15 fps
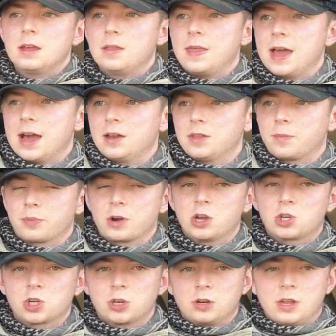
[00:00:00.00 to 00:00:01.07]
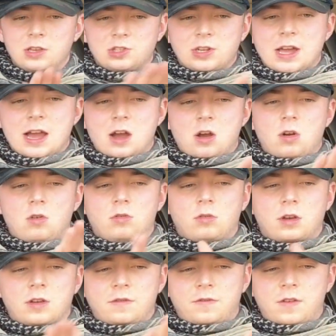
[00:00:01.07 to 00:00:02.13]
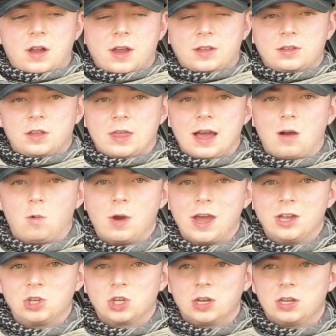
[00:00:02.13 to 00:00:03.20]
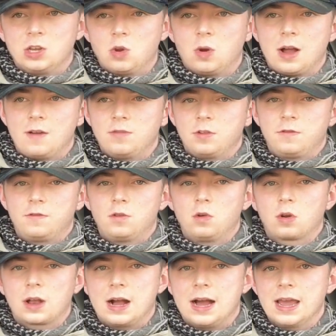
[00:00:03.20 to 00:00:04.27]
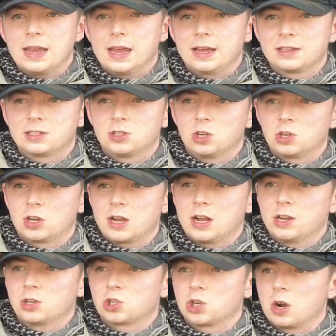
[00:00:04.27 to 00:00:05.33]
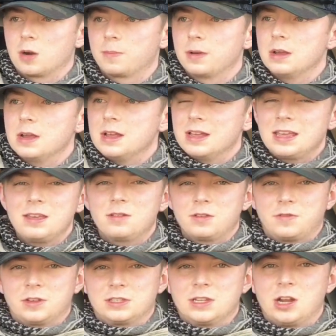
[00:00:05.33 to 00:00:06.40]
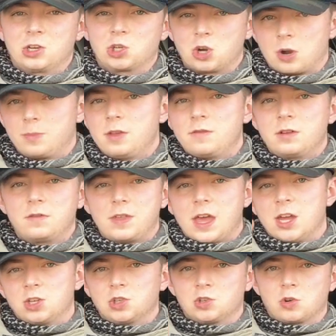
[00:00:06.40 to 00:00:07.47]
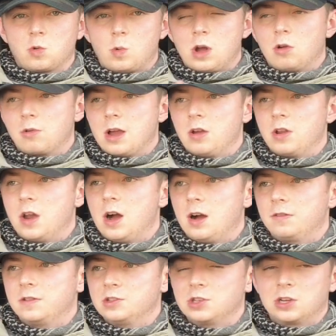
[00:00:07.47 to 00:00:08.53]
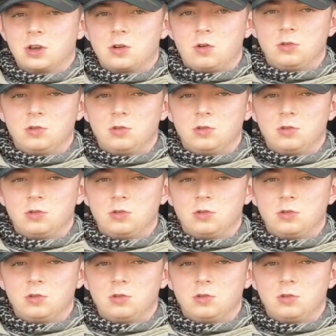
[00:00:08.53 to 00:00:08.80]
that the pressure is now confined to that wedge, and you don't have the full Kydex, just kind of sharp. Even if it's not sharp, even if the edges are well rounded off, as a good